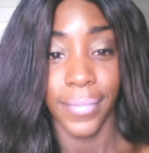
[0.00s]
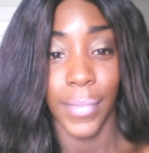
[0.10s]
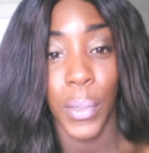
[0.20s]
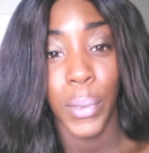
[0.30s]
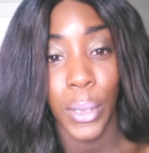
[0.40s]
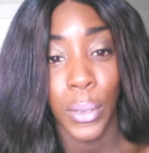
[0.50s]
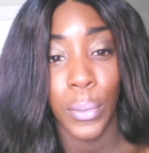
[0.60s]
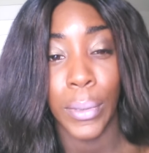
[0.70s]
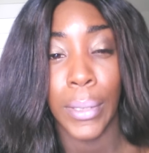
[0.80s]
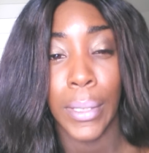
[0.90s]
it was a
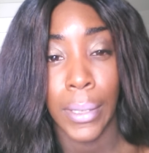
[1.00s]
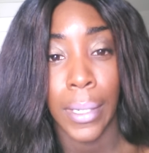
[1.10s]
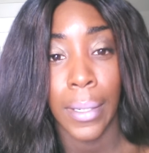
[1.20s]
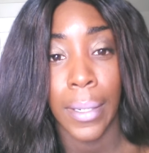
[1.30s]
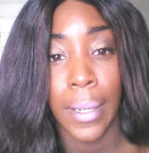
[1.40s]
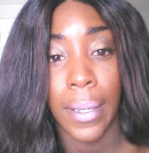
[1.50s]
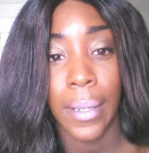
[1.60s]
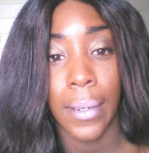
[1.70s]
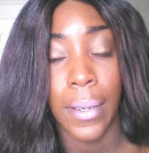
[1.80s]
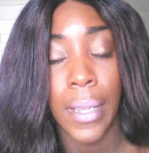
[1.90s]
little disheartening,
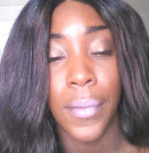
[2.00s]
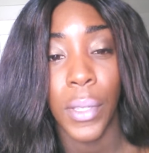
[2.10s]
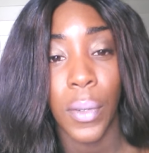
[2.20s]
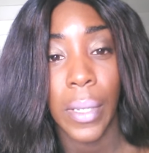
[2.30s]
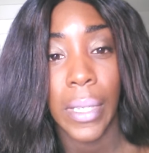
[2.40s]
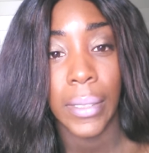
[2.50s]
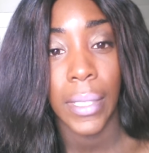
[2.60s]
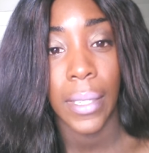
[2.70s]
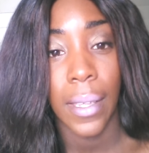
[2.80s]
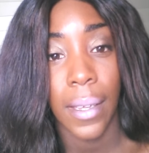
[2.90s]
even though he
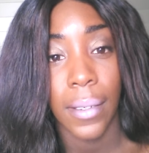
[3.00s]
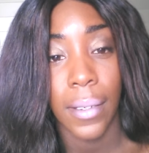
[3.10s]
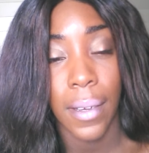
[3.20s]
said that